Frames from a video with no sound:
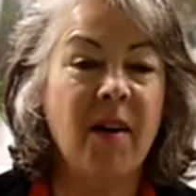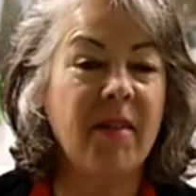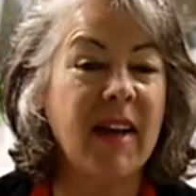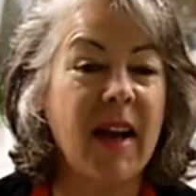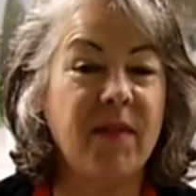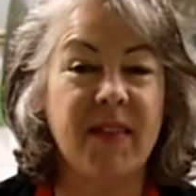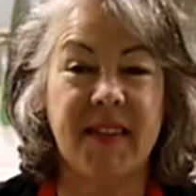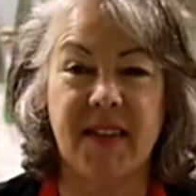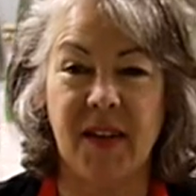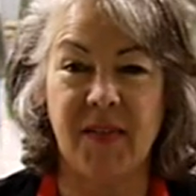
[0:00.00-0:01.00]
Okay, for
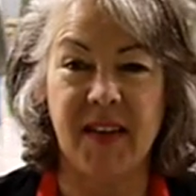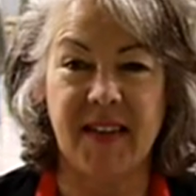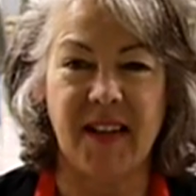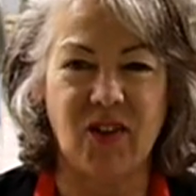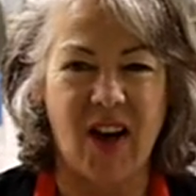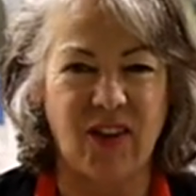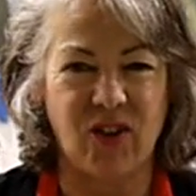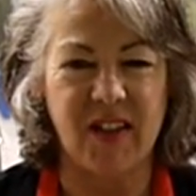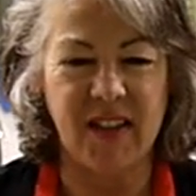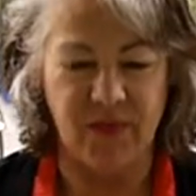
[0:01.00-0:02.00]
serving
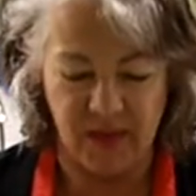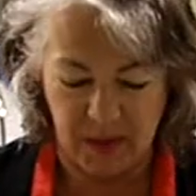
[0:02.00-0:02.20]
suggestions for the